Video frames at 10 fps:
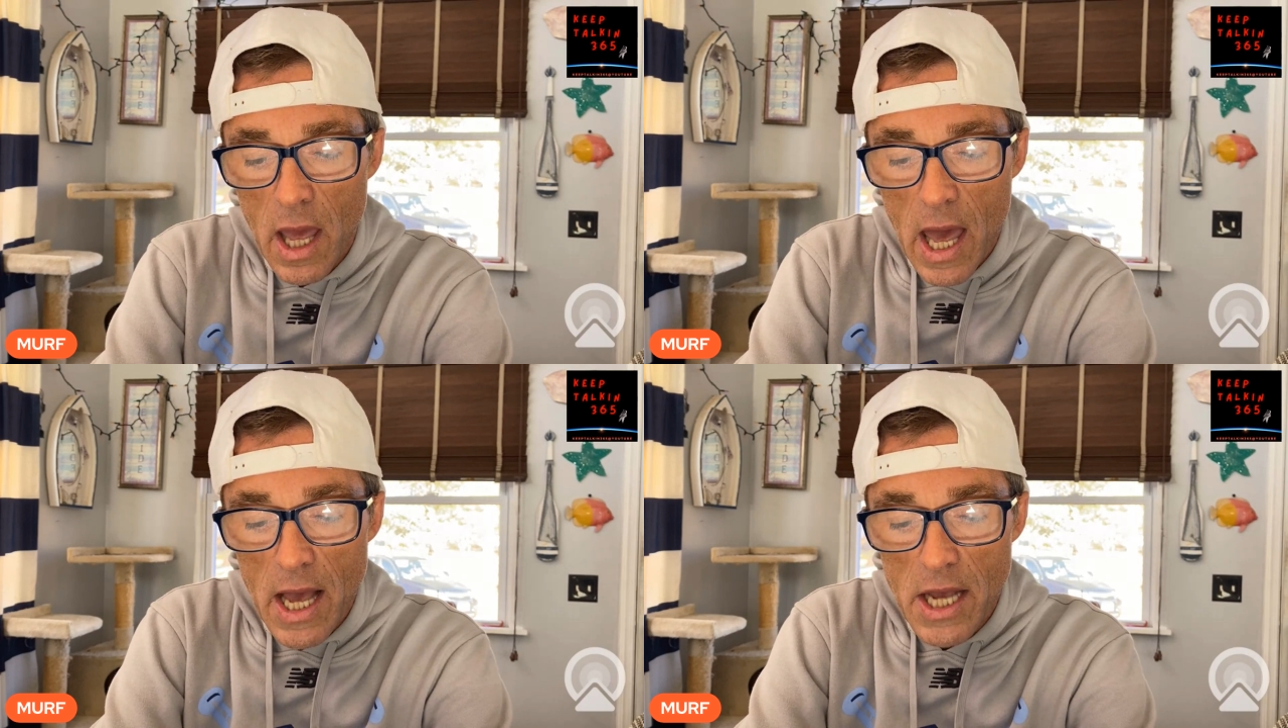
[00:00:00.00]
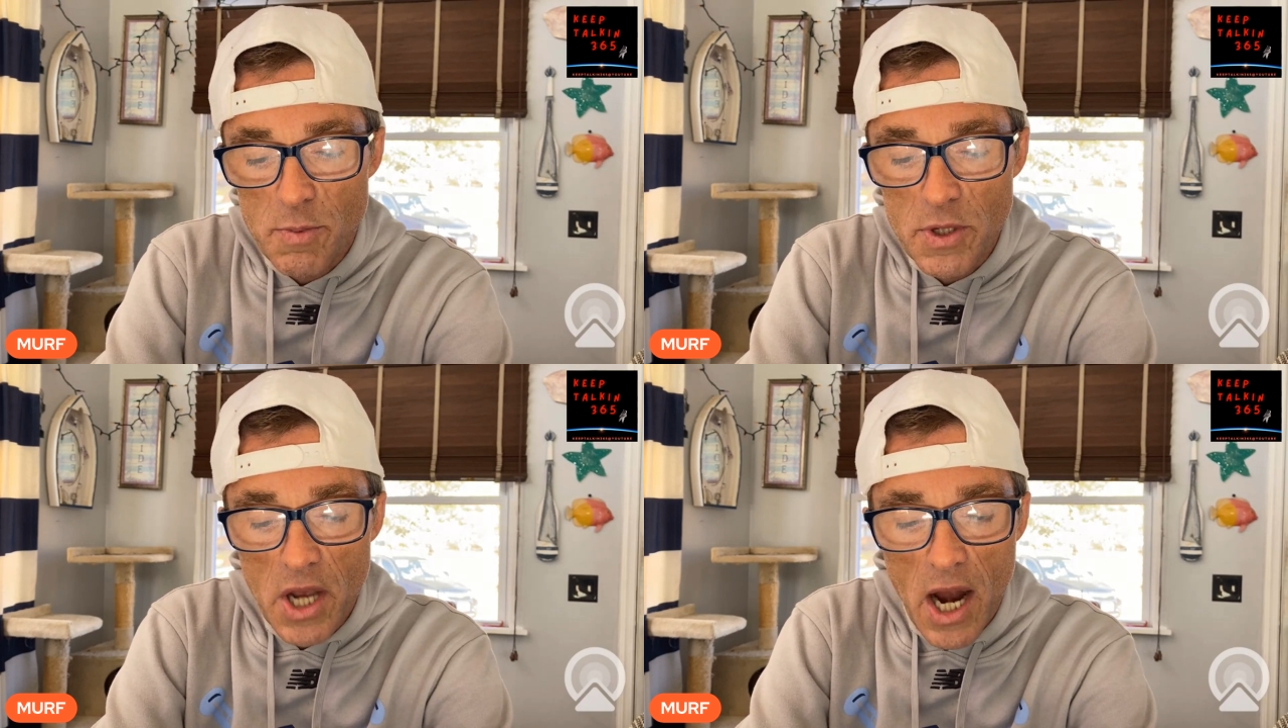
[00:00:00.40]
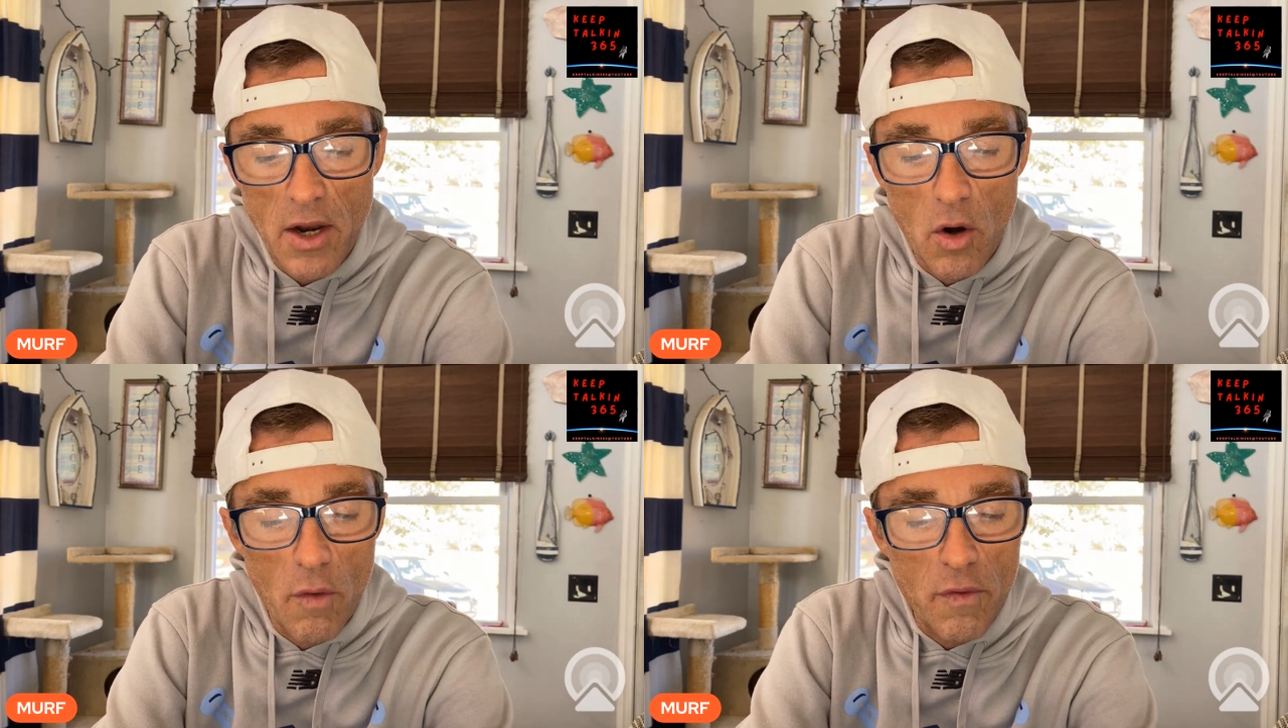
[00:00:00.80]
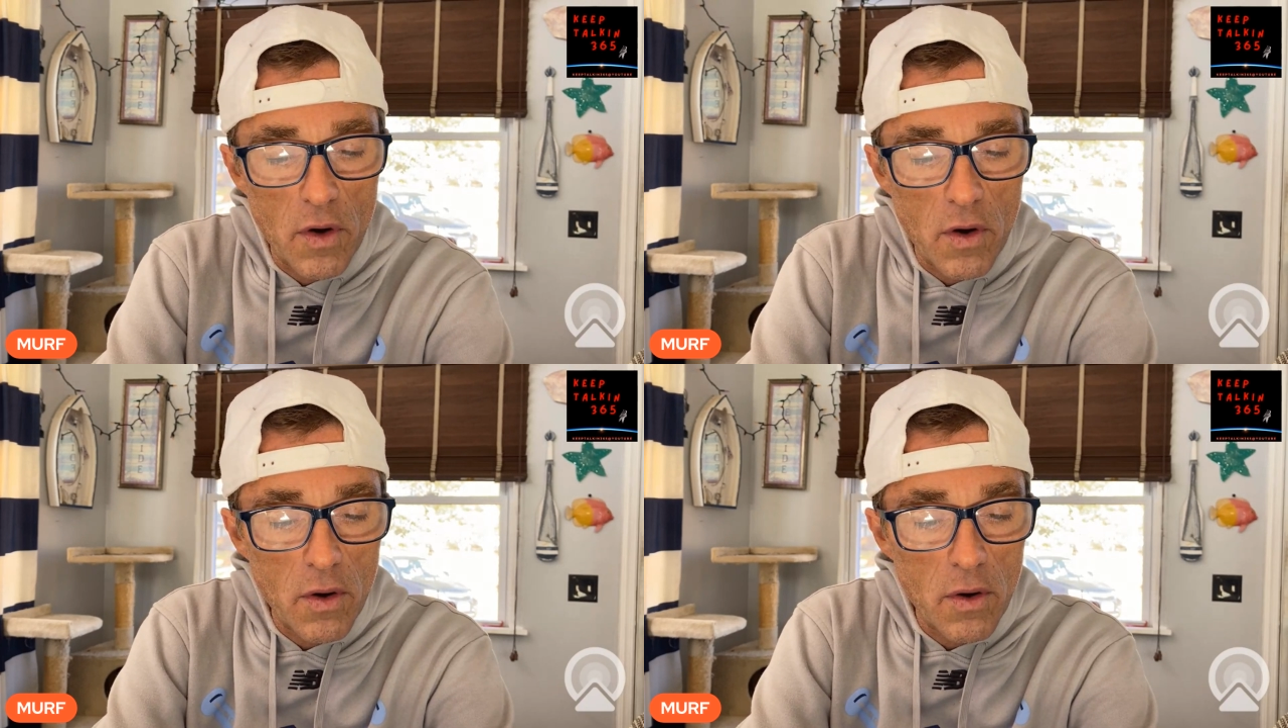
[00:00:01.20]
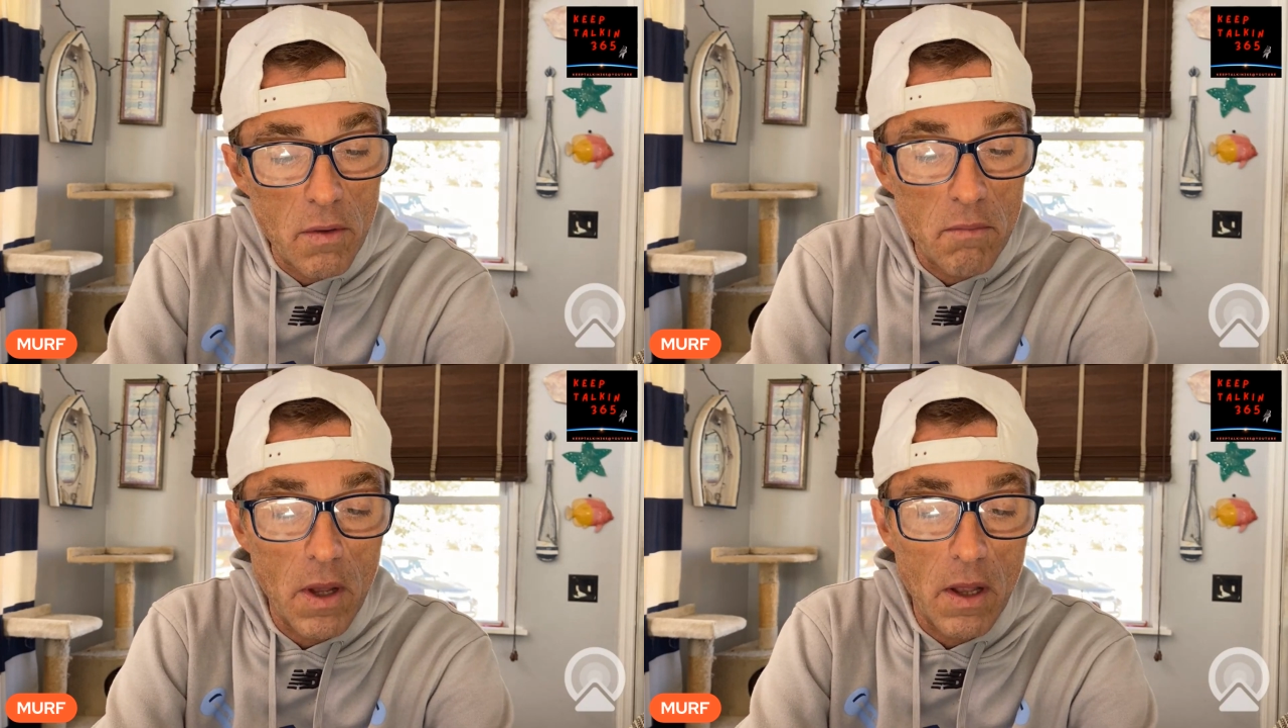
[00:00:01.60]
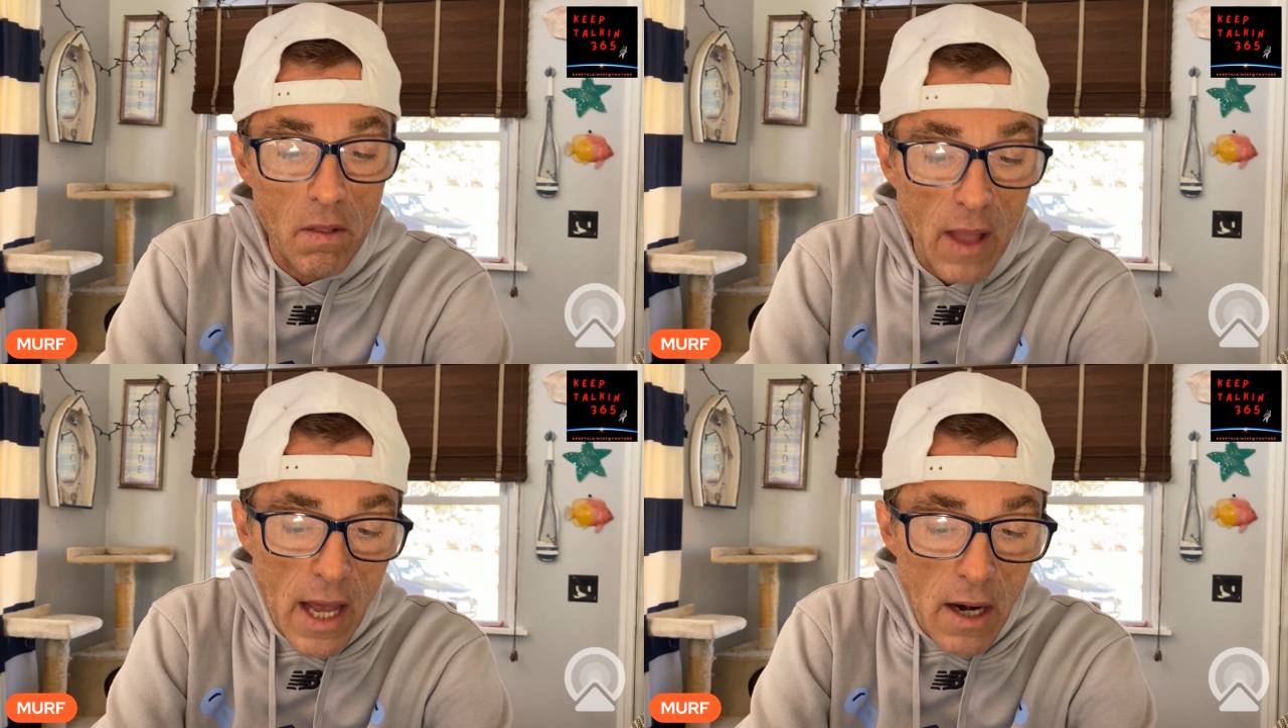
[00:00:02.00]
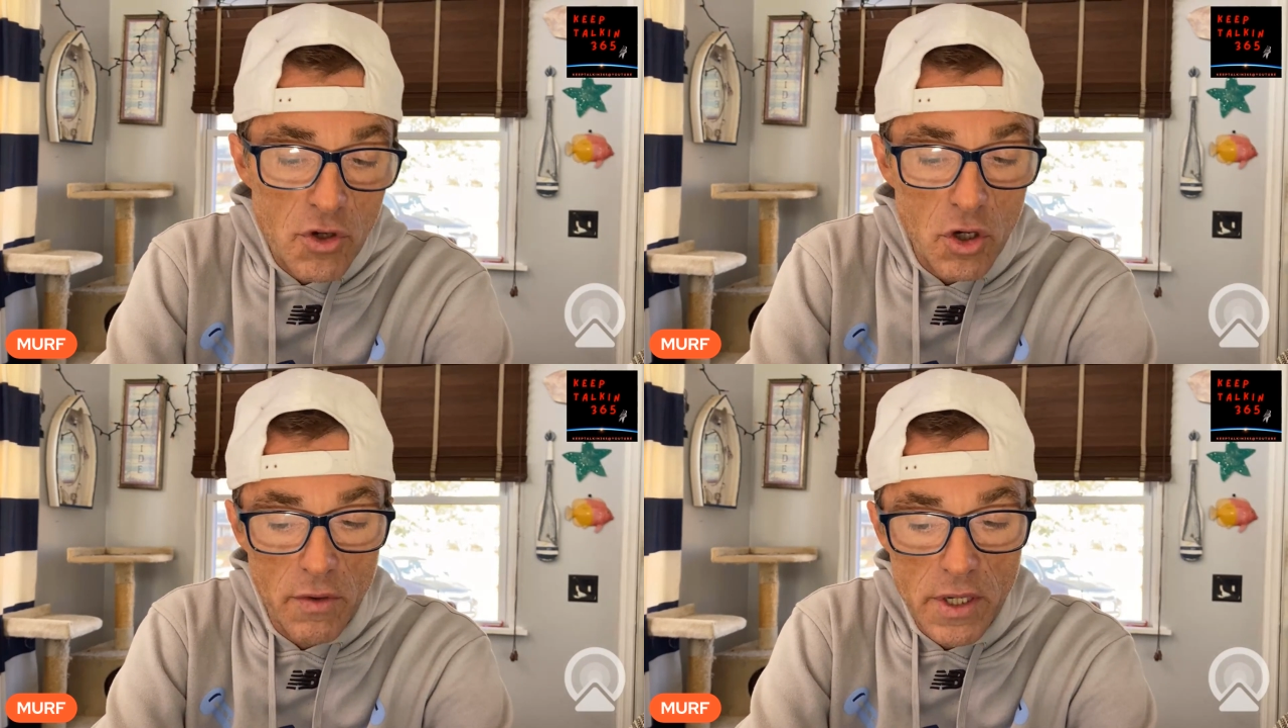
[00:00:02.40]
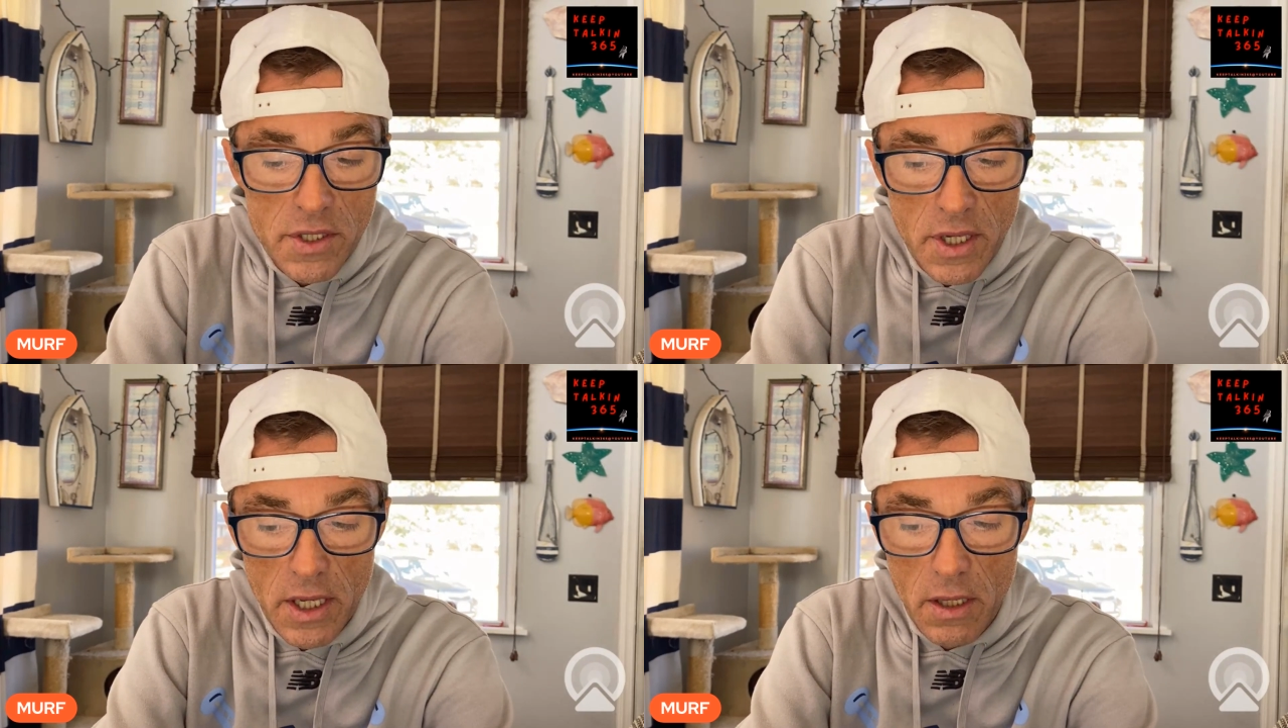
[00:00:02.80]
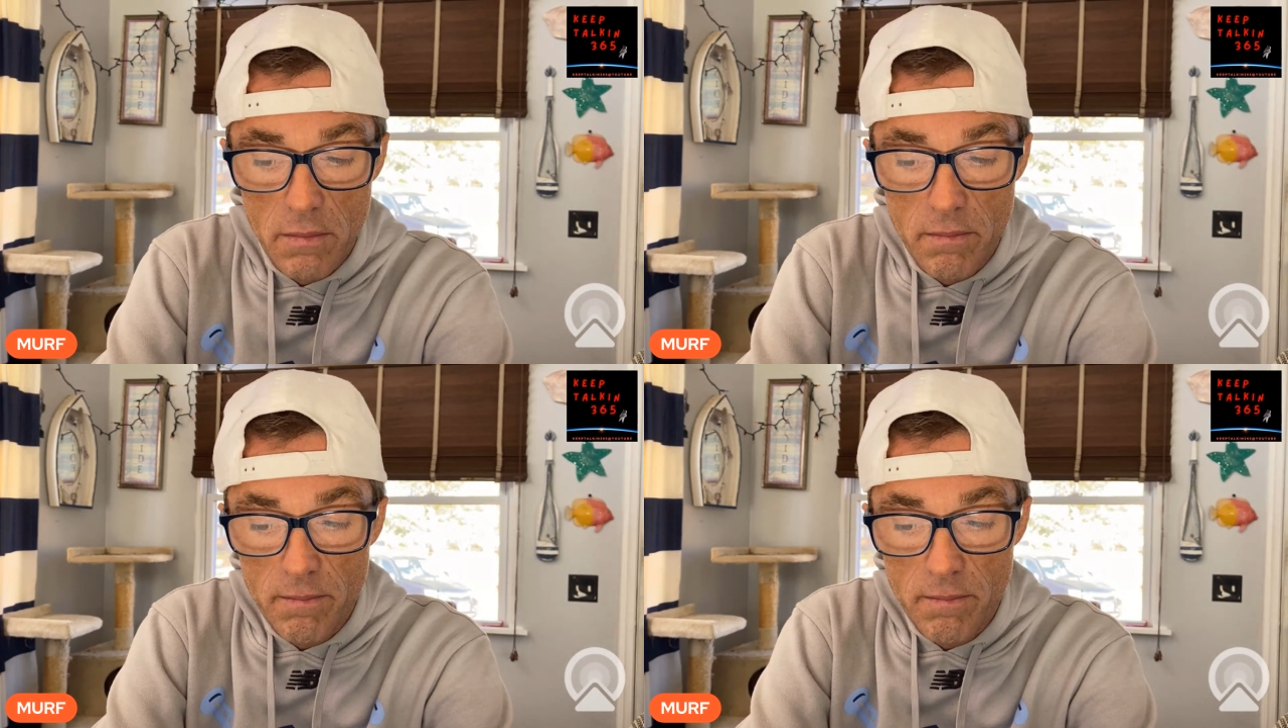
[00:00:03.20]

has presided over a lot of juries in the